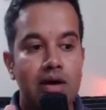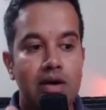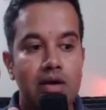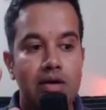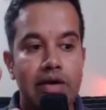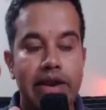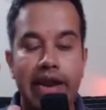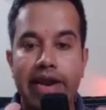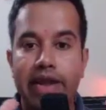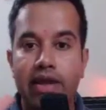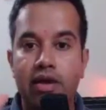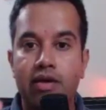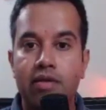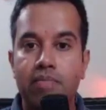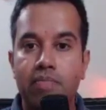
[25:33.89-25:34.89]
giving
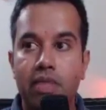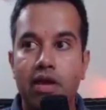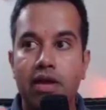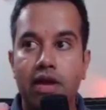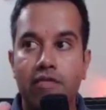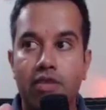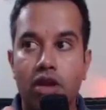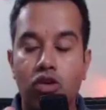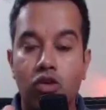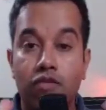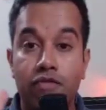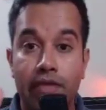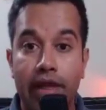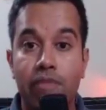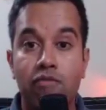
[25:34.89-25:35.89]
you a
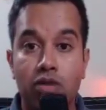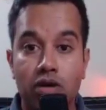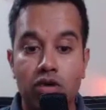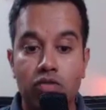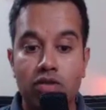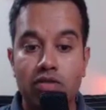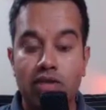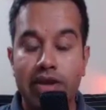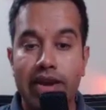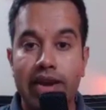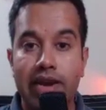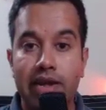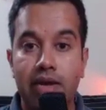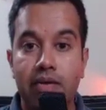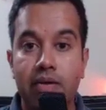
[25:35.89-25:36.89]
framework towards
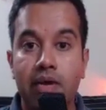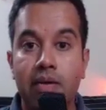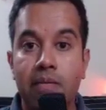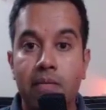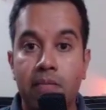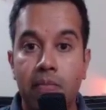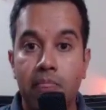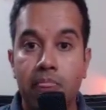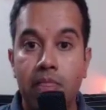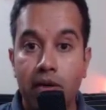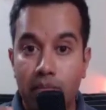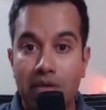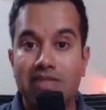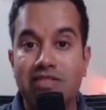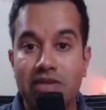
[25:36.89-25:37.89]
creating the
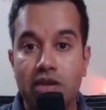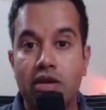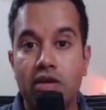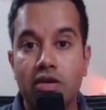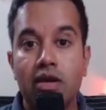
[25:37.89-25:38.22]
best year